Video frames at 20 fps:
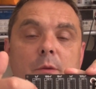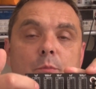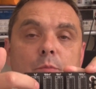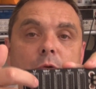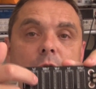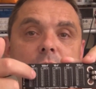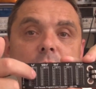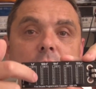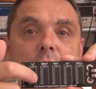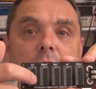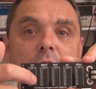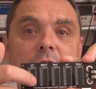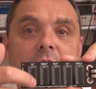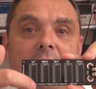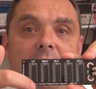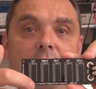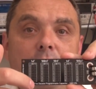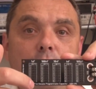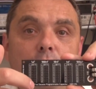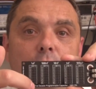preferred
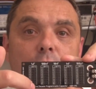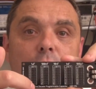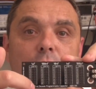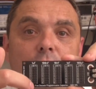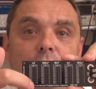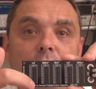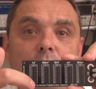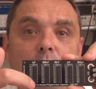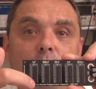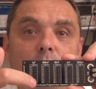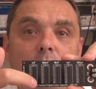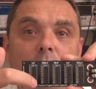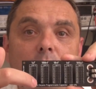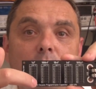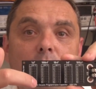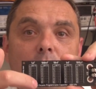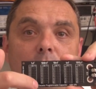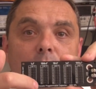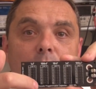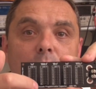values, you know,
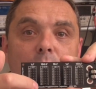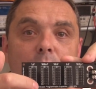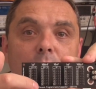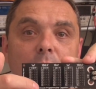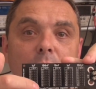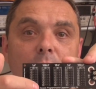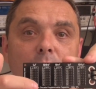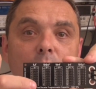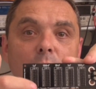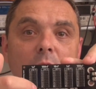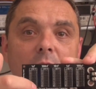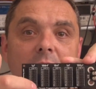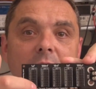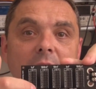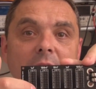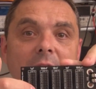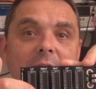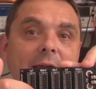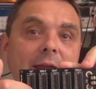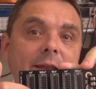
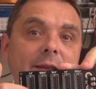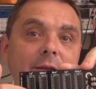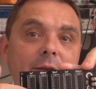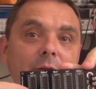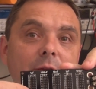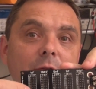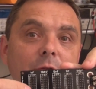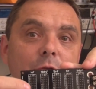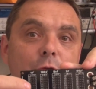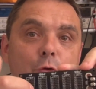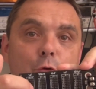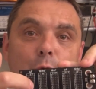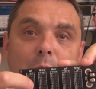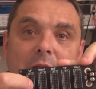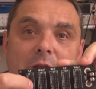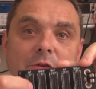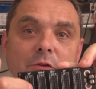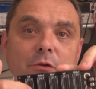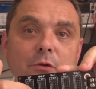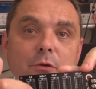1.1N,
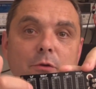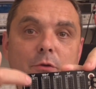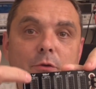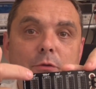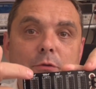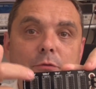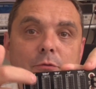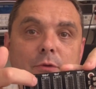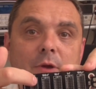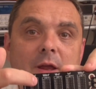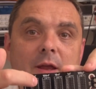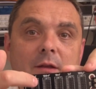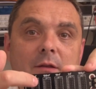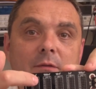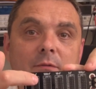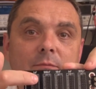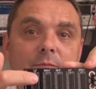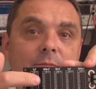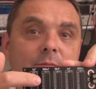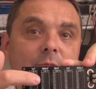2N2,
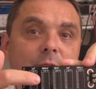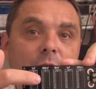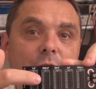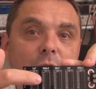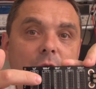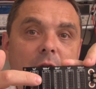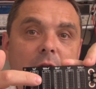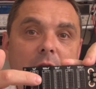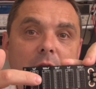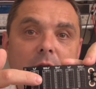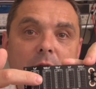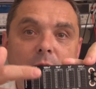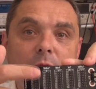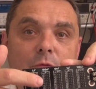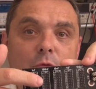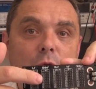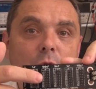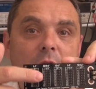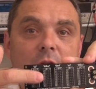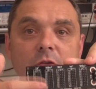3N3,
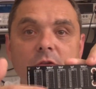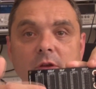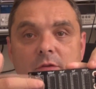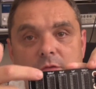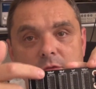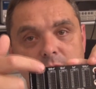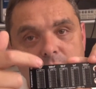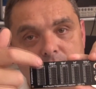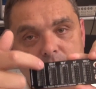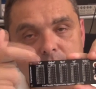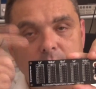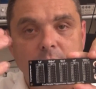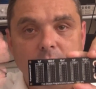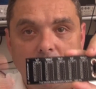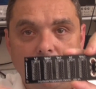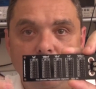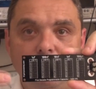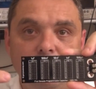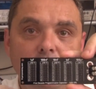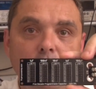4N7,
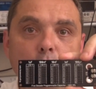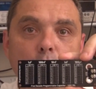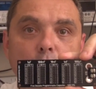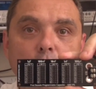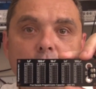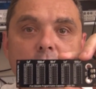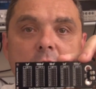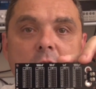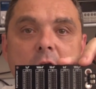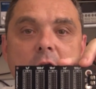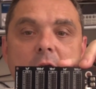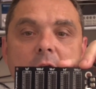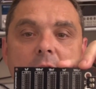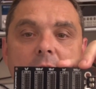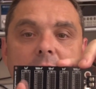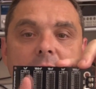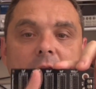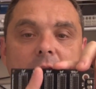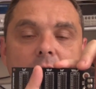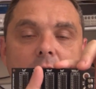and so on,
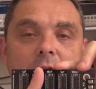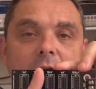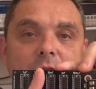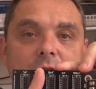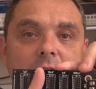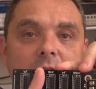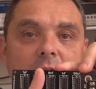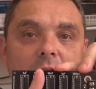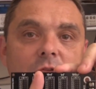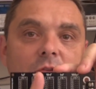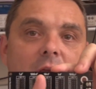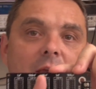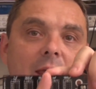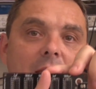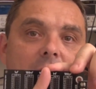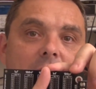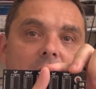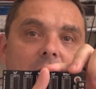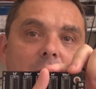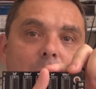and then you'll have the next
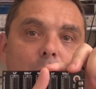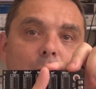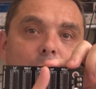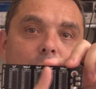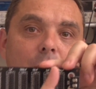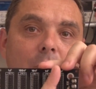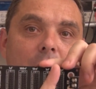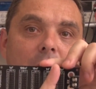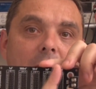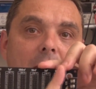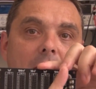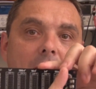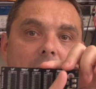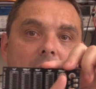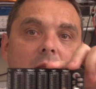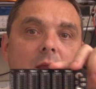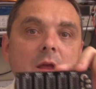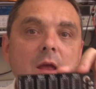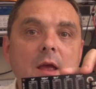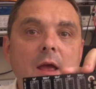decade up
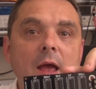again.